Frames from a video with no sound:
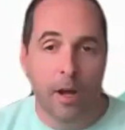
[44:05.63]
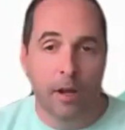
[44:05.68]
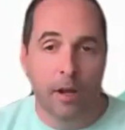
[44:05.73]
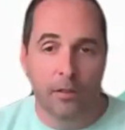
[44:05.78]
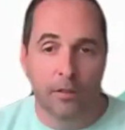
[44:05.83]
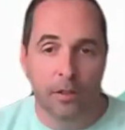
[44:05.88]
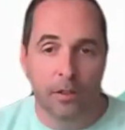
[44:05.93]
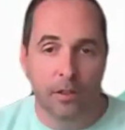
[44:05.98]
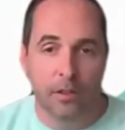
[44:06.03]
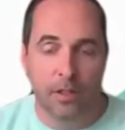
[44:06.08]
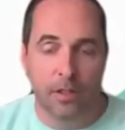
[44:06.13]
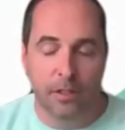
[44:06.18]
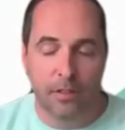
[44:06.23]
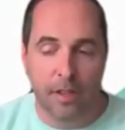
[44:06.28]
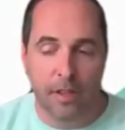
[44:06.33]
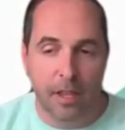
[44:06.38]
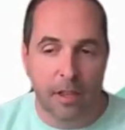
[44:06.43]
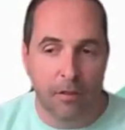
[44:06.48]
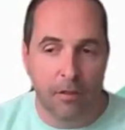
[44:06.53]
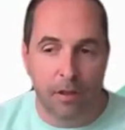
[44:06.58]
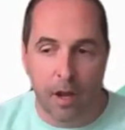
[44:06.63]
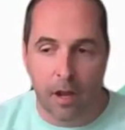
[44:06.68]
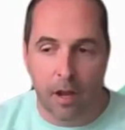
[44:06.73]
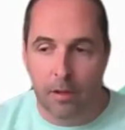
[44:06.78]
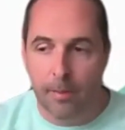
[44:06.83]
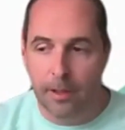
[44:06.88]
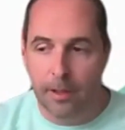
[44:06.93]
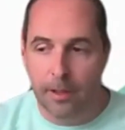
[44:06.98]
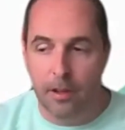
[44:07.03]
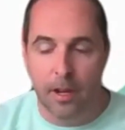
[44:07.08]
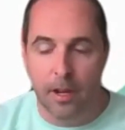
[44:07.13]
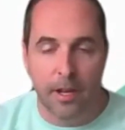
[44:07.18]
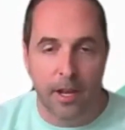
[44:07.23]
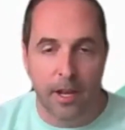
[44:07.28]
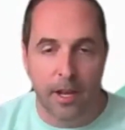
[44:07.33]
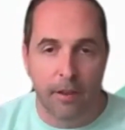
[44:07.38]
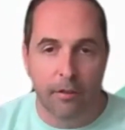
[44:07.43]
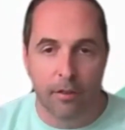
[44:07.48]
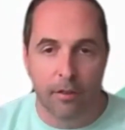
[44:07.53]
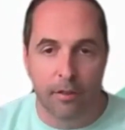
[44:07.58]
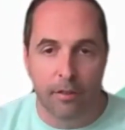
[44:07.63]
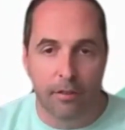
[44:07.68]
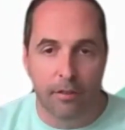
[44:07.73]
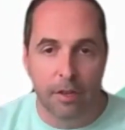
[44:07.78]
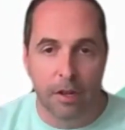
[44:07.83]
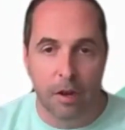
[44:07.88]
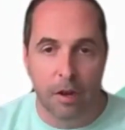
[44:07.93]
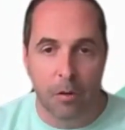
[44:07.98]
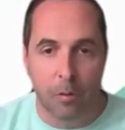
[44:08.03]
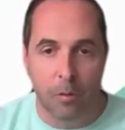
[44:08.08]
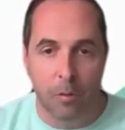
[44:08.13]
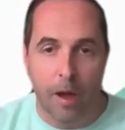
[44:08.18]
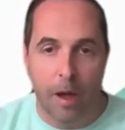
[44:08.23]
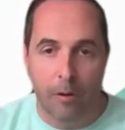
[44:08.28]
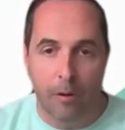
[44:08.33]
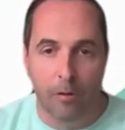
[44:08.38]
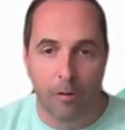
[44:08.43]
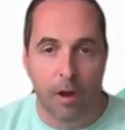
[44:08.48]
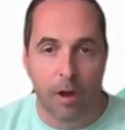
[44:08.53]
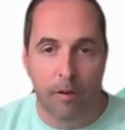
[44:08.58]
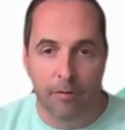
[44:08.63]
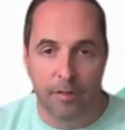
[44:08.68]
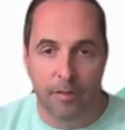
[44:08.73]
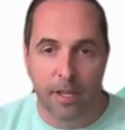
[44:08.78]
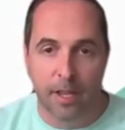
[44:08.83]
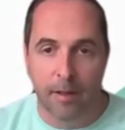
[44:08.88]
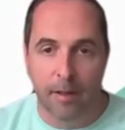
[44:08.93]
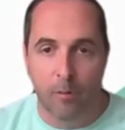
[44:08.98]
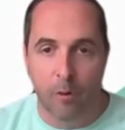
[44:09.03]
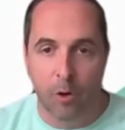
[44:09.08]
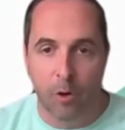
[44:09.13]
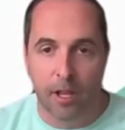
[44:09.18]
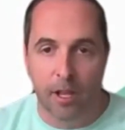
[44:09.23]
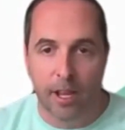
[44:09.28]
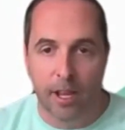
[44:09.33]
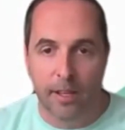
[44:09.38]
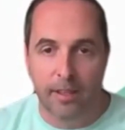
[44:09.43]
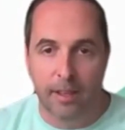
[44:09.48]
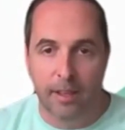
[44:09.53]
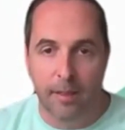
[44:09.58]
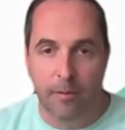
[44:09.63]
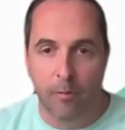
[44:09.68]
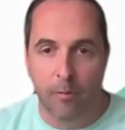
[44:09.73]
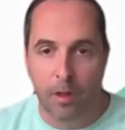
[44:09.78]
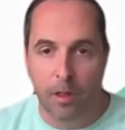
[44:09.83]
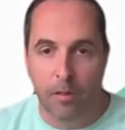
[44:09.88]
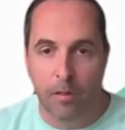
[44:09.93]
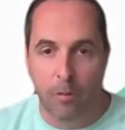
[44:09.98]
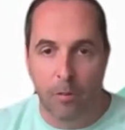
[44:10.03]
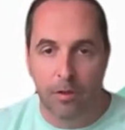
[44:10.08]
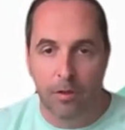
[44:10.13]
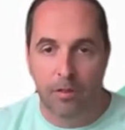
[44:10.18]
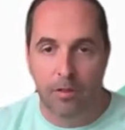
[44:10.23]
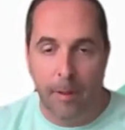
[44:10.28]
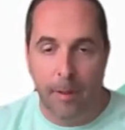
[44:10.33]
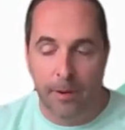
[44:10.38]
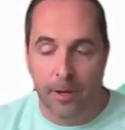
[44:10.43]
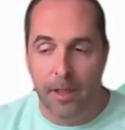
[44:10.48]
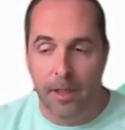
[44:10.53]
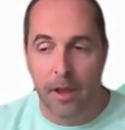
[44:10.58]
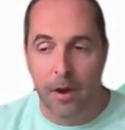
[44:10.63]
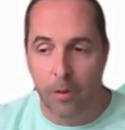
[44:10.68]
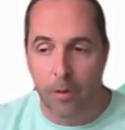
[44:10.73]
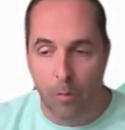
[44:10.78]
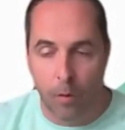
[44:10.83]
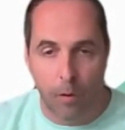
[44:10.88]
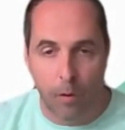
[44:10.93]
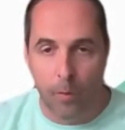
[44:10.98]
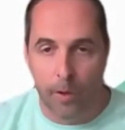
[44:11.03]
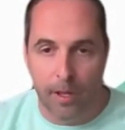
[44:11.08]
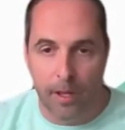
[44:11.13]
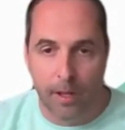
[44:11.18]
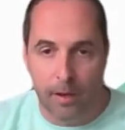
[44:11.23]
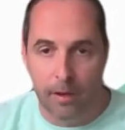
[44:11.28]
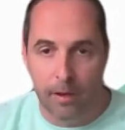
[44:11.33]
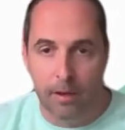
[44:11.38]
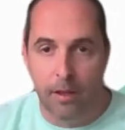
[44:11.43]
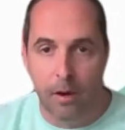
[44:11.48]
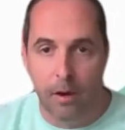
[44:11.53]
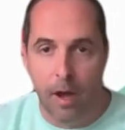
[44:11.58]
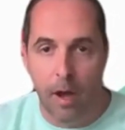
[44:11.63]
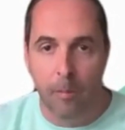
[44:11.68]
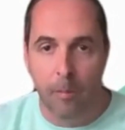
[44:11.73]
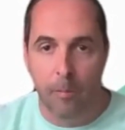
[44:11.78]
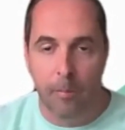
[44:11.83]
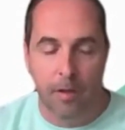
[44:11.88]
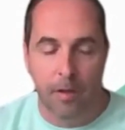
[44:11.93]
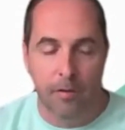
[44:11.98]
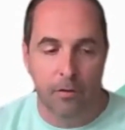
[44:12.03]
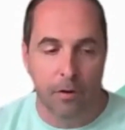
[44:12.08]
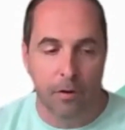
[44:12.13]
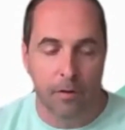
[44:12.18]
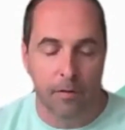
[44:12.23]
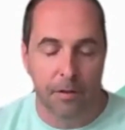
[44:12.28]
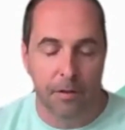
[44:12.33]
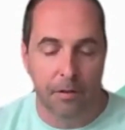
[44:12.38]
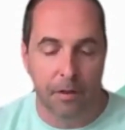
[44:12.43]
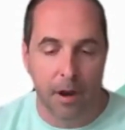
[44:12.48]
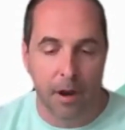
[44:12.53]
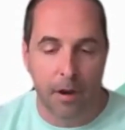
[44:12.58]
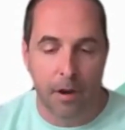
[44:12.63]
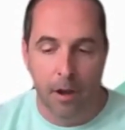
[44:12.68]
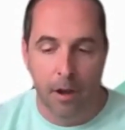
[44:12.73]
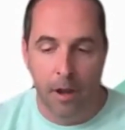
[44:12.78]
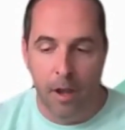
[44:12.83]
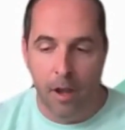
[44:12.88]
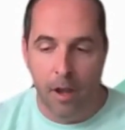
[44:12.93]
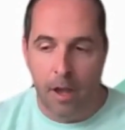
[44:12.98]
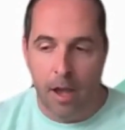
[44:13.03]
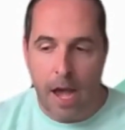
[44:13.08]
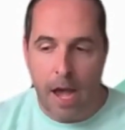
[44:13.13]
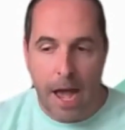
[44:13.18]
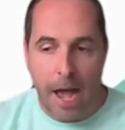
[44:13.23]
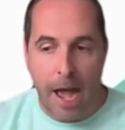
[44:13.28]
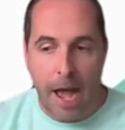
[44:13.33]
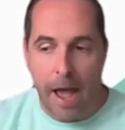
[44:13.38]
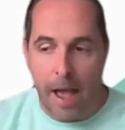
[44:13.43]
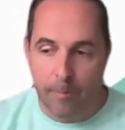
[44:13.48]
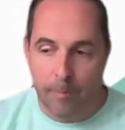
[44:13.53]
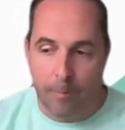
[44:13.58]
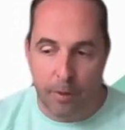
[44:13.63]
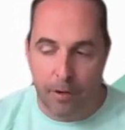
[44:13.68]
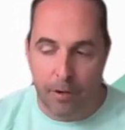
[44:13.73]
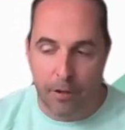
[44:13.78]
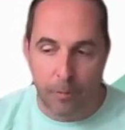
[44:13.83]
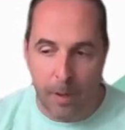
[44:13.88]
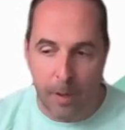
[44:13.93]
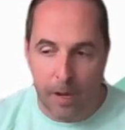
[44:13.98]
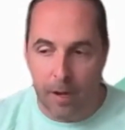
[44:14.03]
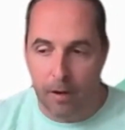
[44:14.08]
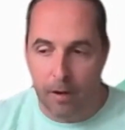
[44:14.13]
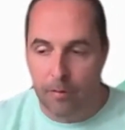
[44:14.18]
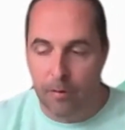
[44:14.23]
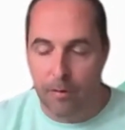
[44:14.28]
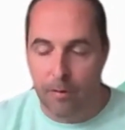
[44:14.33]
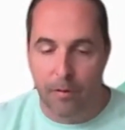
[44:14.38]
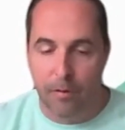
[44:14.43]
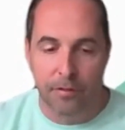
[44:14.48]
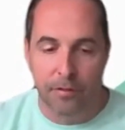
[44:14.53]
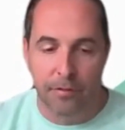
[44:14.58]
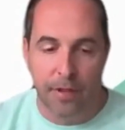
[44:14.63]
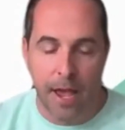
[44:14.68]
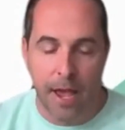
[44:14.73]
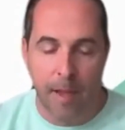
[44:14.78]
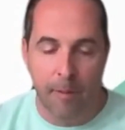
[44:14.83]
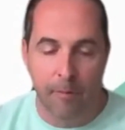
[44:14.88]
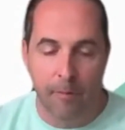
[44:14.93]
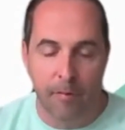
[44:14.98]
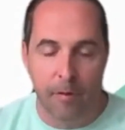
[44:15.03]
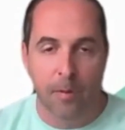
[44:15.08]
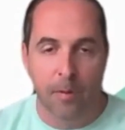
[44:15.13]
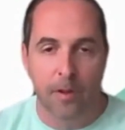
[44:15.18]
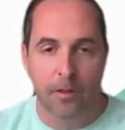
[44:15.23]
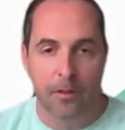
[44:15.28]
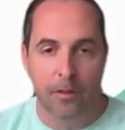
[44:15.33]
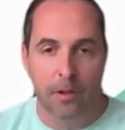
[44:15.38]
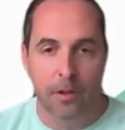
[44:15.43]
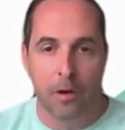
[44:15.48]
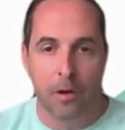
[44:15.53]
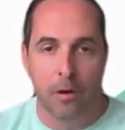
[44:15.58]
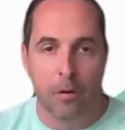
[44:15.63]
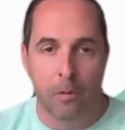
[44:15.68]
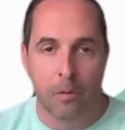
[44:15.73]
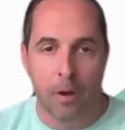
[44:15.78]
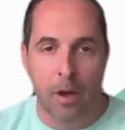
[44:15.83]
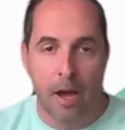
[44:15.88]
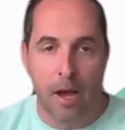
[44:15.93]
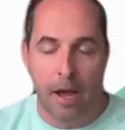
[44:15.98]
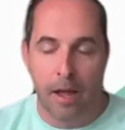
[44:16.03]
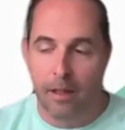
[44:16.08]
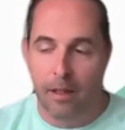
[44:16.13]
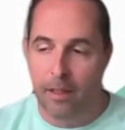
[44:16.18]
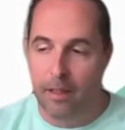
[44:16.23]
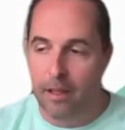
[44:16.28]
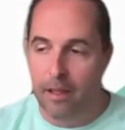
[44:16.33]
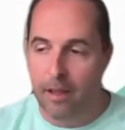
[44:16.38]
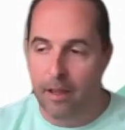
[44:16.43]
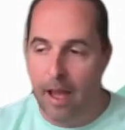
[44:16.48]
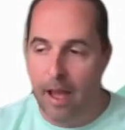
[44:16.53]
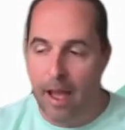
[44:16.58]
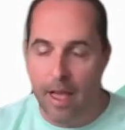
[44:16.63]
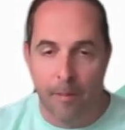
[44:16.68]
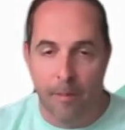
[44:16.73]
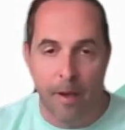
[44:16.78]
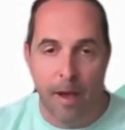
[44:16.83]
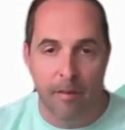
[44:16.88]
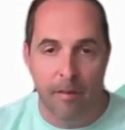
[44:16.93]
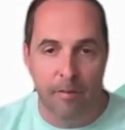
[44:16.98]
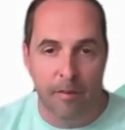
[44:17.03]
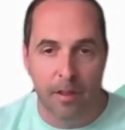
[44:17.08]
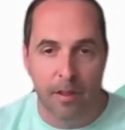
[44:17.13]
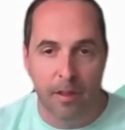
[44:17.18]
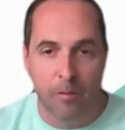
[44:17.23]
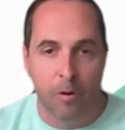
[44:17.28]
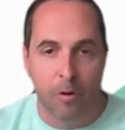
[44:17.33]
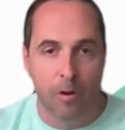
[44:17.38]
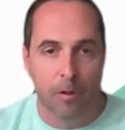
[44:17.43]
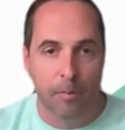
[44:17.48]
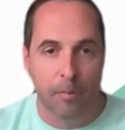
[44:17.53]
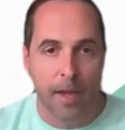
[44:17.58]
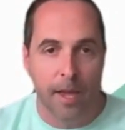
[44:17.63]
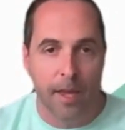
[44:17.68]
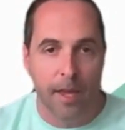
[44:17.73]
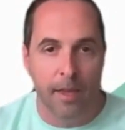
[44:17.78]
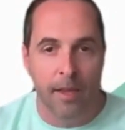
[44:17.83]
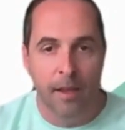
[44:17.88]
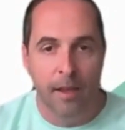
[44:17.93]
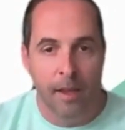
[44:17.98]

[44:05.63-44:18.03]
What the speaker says: certainly, Tsegga, you talked about the United Nations. I would love to get more connected in with what's happening there and where we can, help be of service there. I participated for the first time a few months ago. The IMF and the World Bank,